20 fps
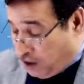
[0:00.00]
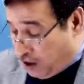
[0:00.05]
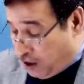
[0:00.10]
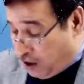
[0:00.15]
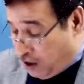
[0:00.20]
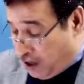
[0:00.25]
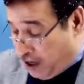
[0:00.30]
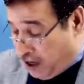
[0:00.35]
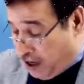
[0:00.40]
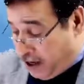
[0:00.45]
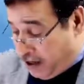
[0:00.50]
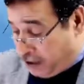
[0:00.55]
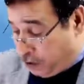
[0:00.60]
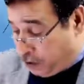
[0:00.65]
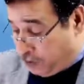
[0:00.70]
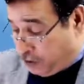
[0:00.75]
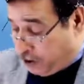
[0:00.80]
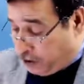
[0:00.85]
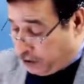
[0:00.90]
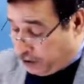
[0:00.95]
as
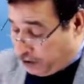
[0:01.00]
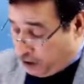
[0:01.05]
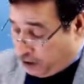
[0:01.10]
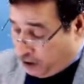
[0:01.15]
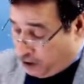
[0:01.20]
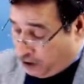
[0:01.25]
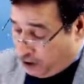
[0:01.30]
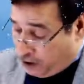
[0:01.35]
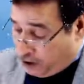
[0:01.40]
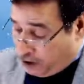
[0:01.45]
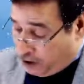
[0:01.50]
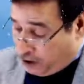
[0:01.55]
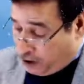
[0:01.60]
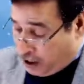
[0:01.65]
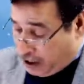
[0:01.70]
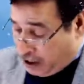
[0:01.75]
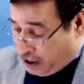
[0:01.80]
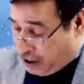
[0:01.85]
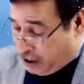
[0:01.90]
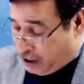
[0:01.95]
per
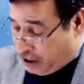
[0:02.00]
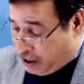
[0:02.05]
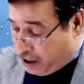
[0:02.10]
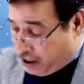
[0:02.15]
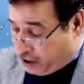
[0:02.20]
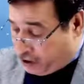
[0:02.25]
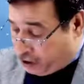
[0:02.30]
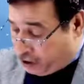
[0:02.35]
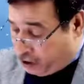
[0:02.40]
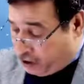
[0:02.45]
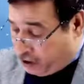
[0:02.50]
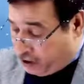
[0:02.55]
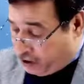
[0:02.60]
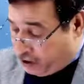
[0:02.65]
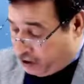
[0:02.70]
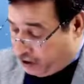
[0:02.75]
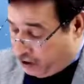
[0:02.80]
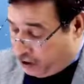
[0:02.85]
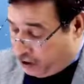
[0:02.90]
AS 13,